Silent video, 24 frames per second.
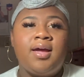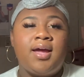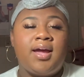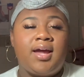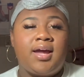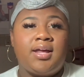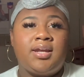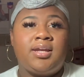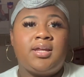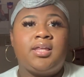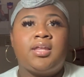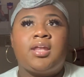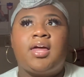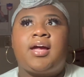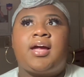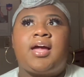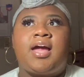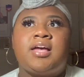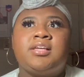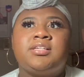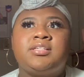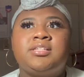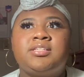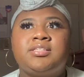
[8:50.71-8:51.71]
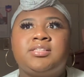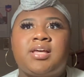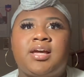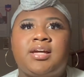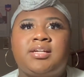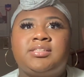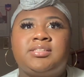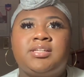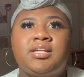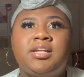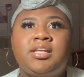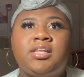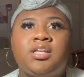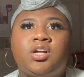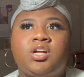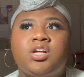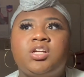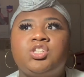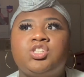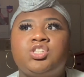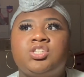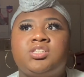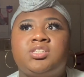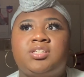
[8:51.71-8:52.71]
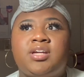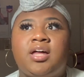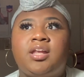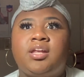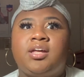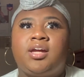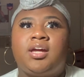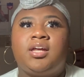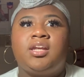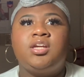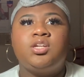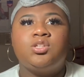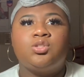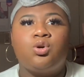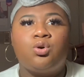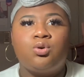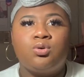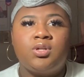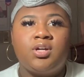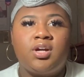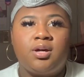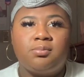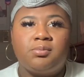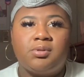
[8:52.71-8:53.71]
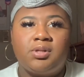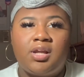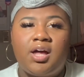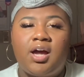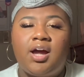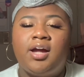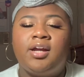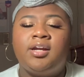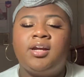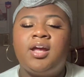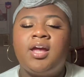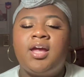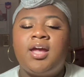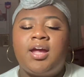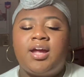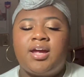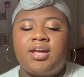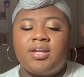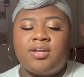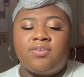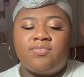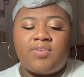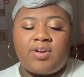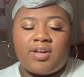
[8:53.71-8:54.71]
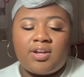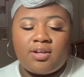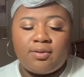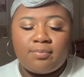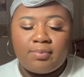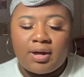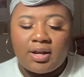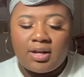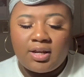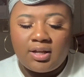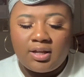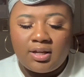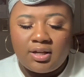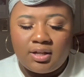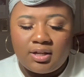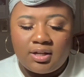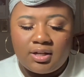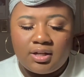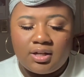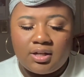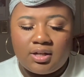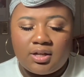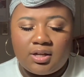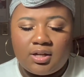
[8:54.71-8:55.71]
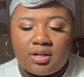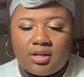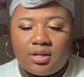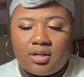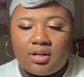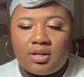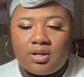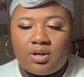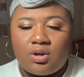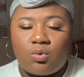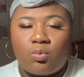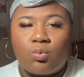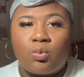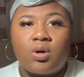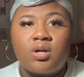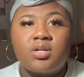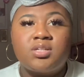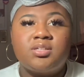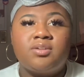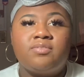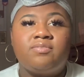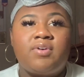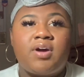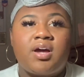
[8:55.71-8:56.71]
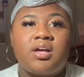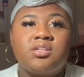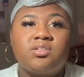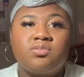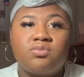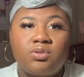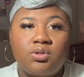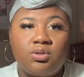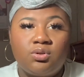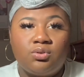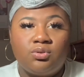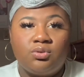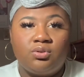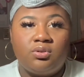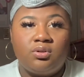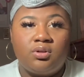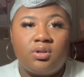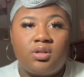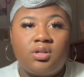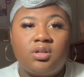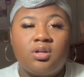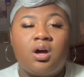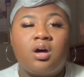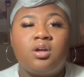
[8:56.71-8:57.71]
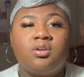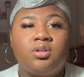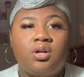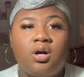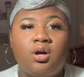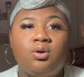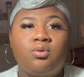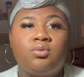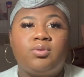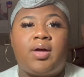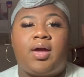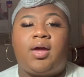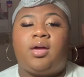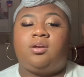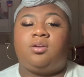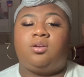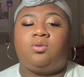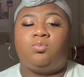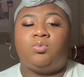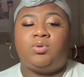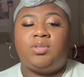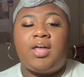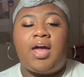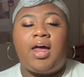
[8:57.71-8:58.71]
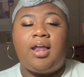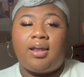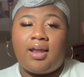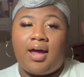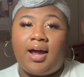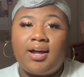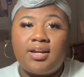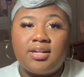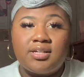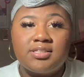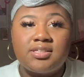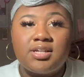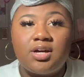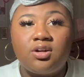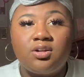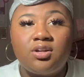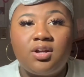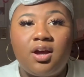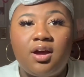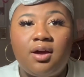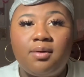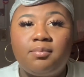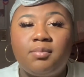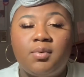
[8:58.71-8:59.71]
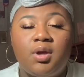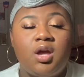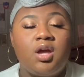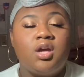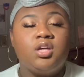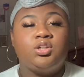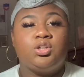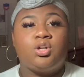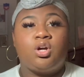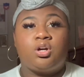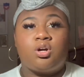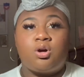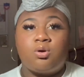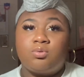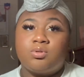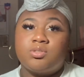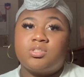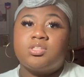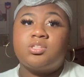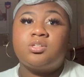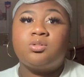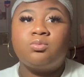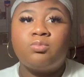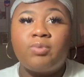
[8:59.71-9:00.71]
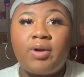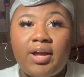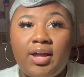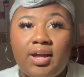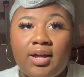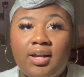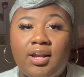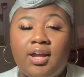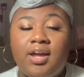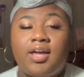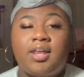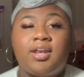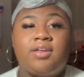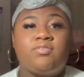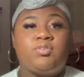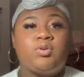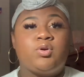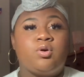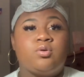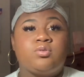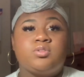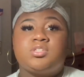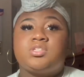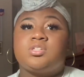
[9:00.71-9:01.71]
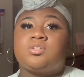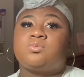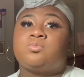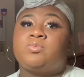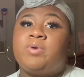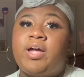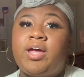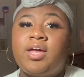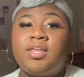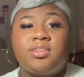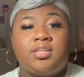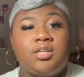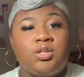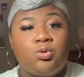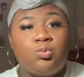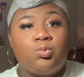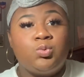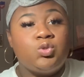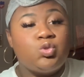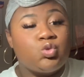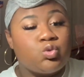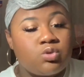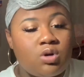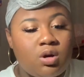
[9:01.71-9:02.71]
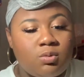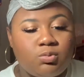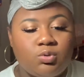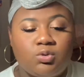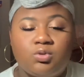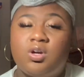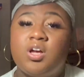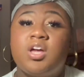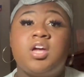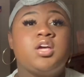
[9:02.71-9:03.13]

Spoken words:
And he, like, as he's like sitting there, he's just yelling and he's holding up the line. And if anybody works in fast food, y'all know that when that line is held up, y'all go into the red. And if you go into the red, then you in trouble.